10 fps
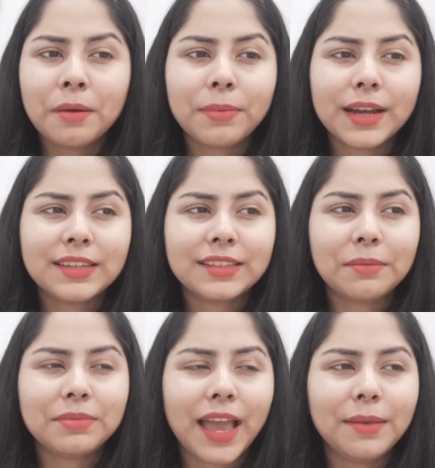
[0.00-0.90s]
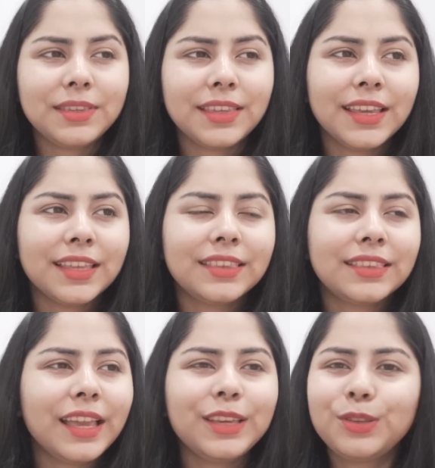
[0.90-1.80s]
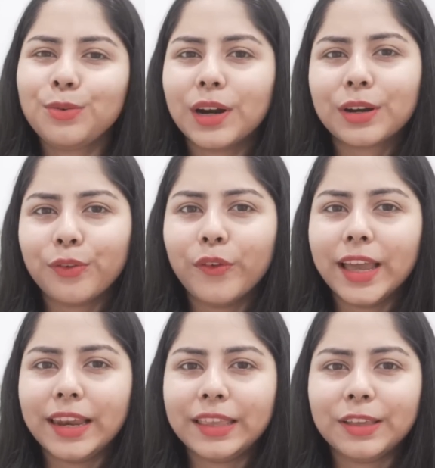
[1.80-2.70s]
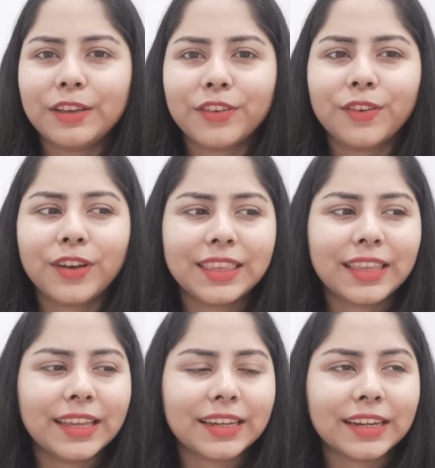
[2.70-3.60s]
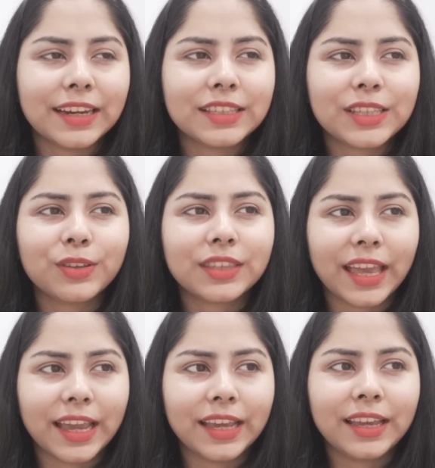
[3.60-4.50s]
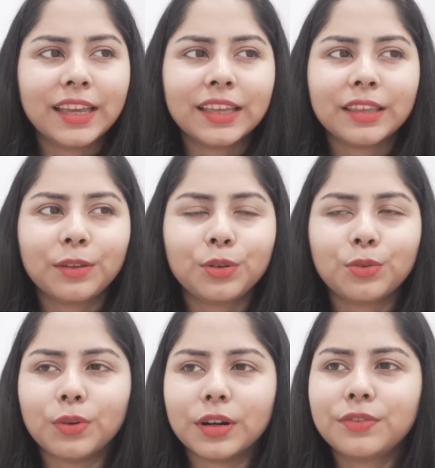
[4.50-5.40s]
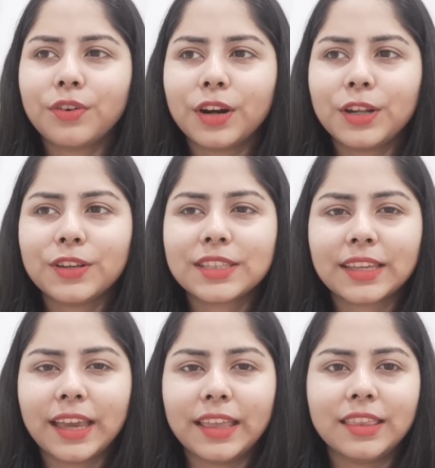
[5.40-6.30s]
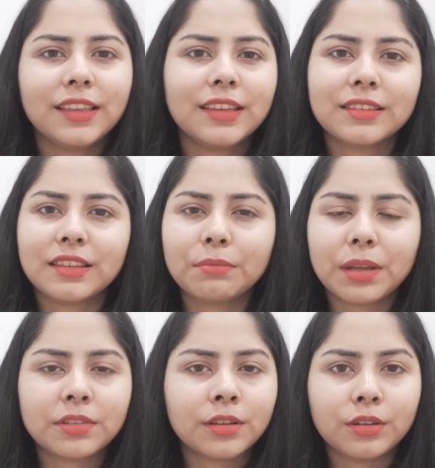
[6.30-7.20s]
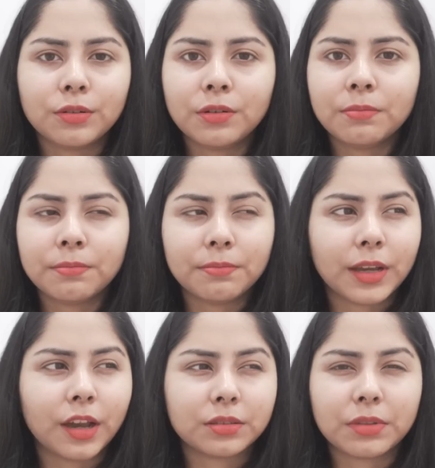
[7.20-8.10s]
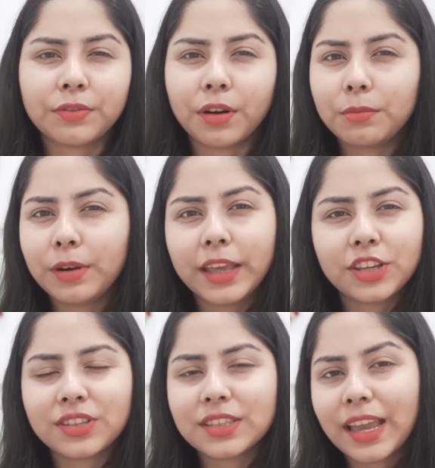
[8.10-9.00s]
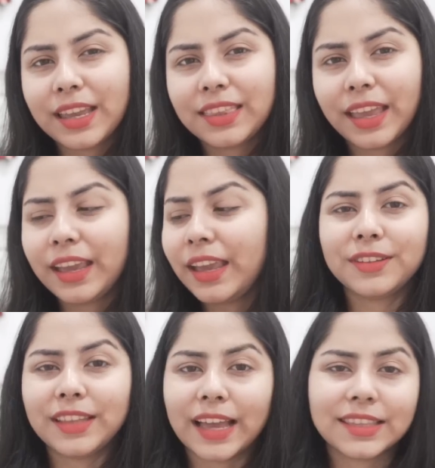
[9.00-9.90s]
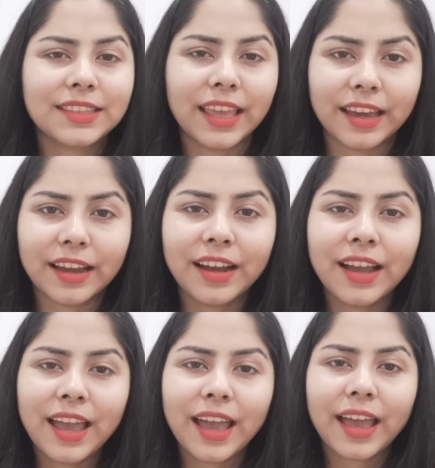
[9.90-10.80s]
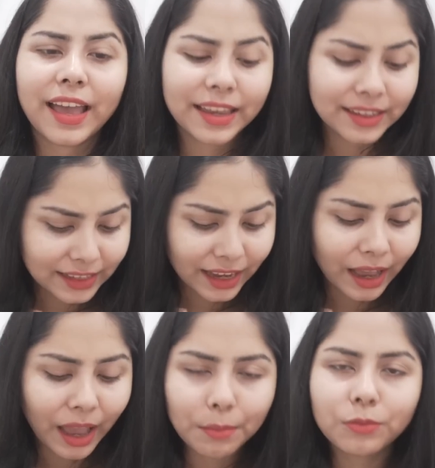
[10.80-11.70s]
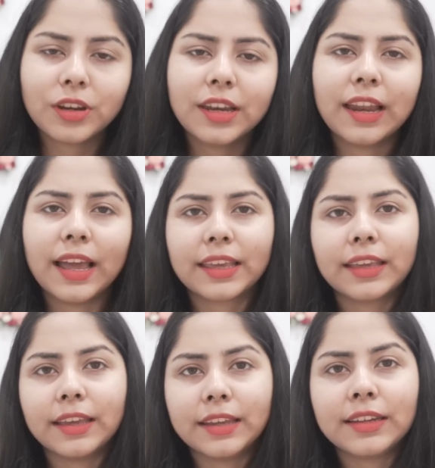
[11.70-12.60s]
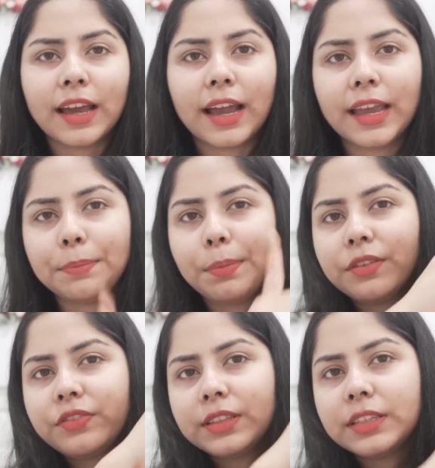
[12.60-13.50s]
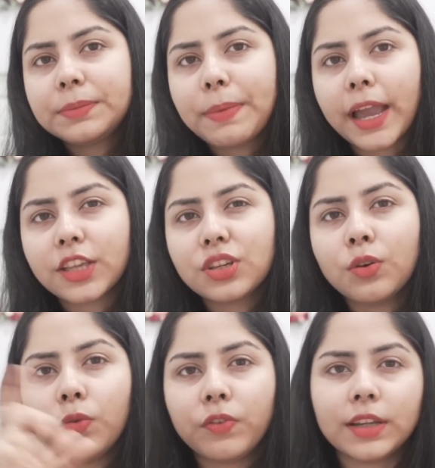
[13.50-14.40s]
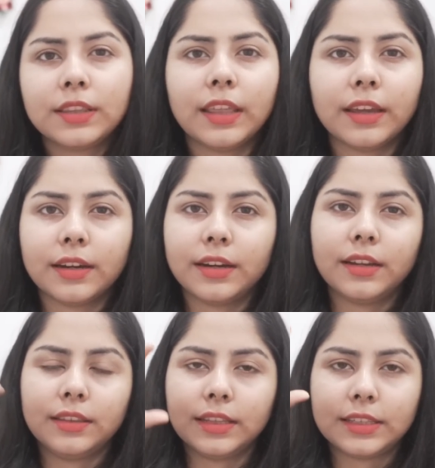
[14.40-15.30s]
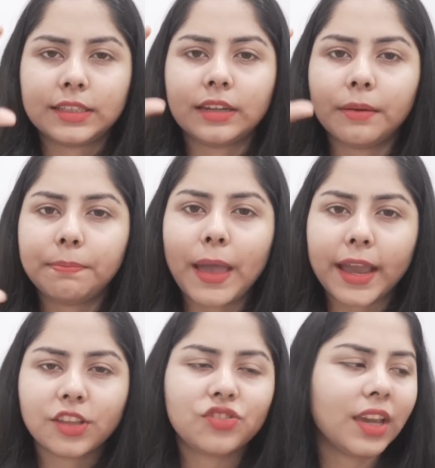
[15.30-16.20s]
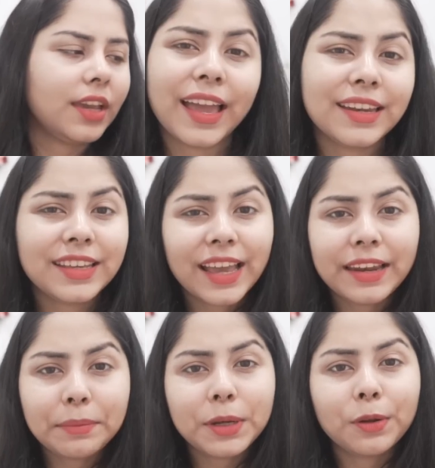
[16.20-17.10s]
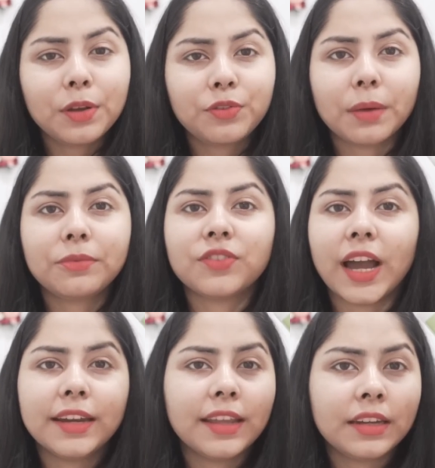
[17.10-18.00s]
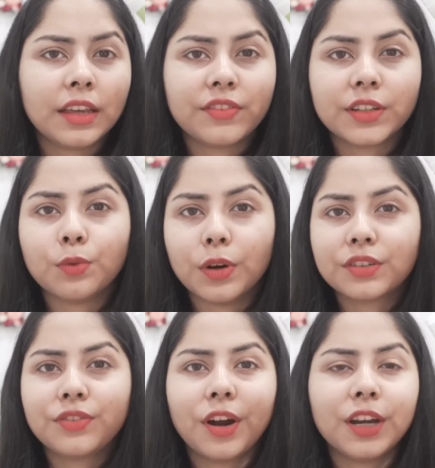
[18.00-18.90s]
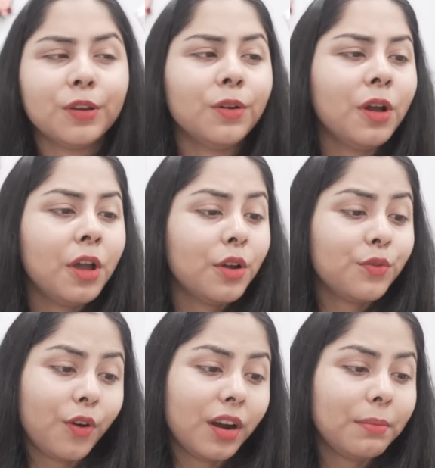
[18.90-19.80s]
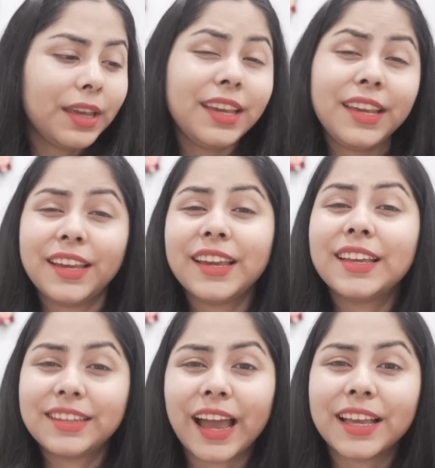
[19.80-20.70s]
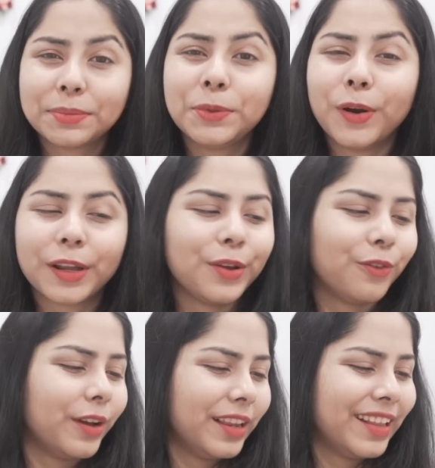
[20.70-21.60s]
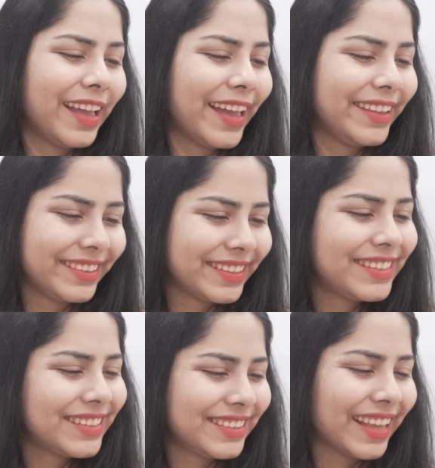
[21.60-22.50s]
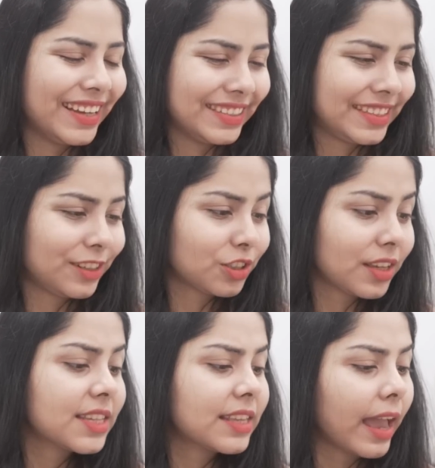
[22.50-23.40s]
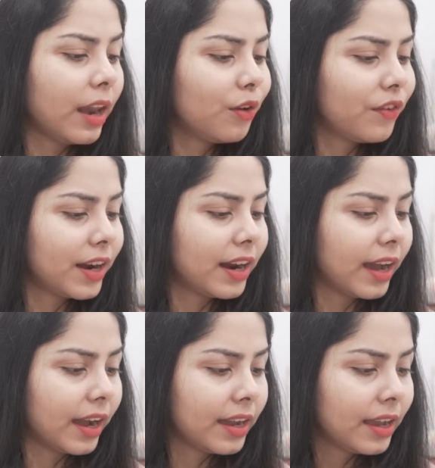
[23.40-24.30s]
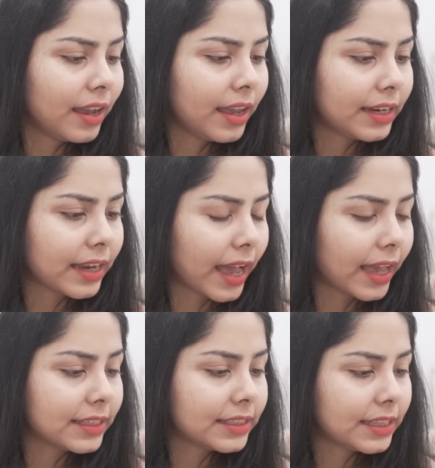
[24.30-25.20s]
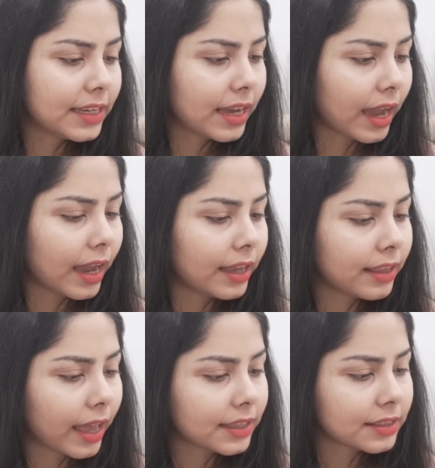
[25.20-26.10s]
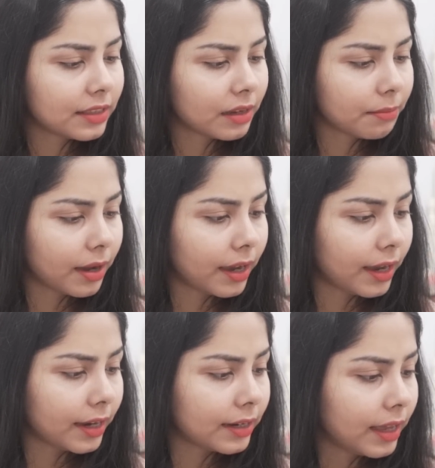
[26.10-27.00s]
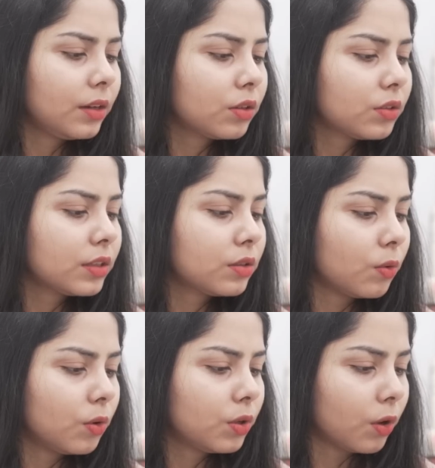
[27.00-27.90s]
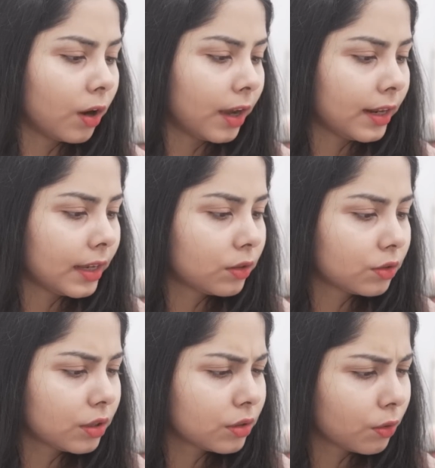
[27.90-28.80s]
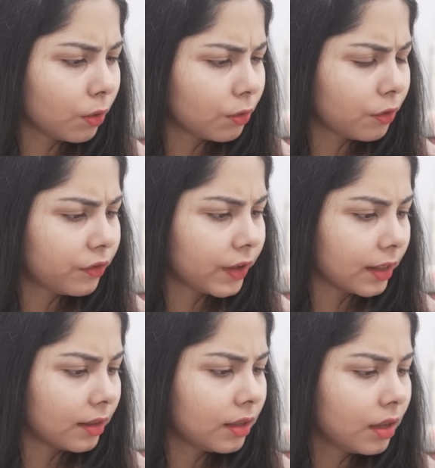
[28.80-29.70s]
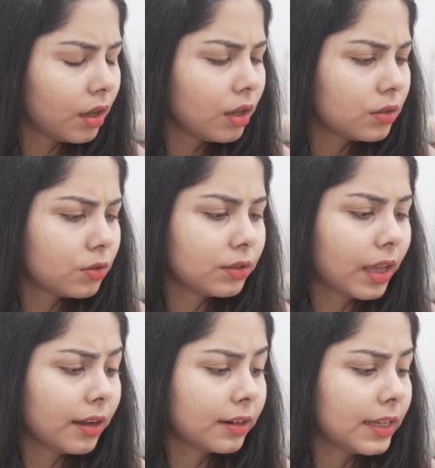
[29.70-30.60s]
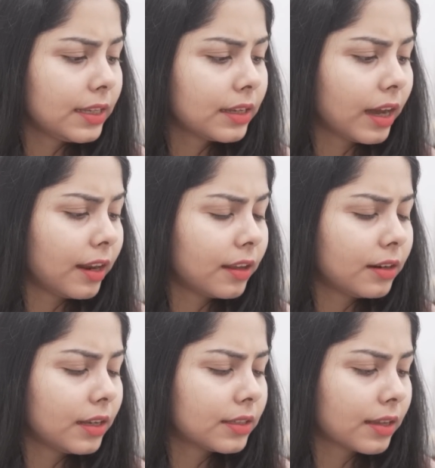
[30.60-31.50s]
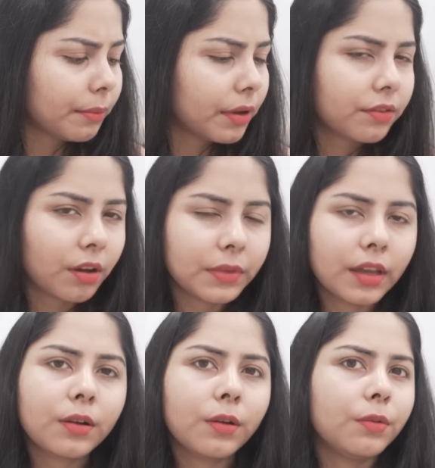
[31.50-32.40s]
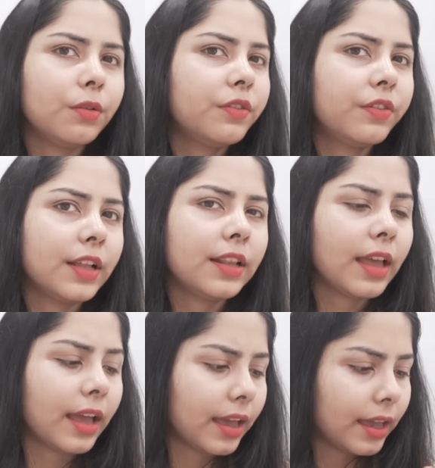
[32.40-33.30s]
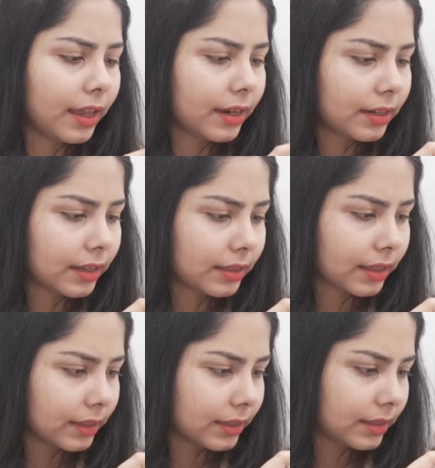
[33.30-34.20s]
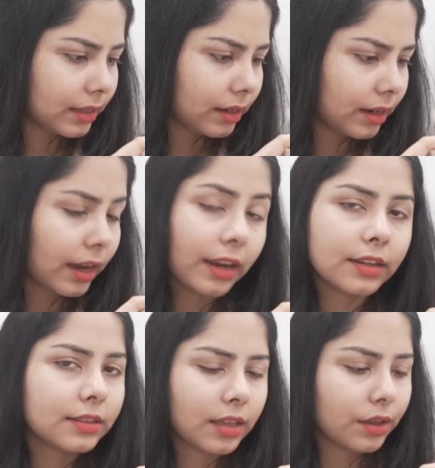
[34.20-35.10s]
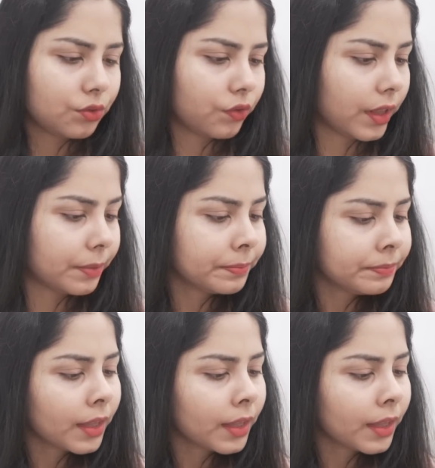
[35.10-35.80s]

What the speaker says: But sometimes things work well, you know, even with the ingredients you think they don't work for your skin, sometimes they do because of the formulations, I think. So that's there. And yeah, I'm really liking it. I prefer this packaging over there, this top packaging. And yeah, let me know if you have tried it, if it worked for you. For me, it has been working well, and this is nice. It also has aloe vera, it has cica, niacinamide, it also has oat oil, it also has chlorophyll. So the green color is coming from the chlorophyll and there's colors as well.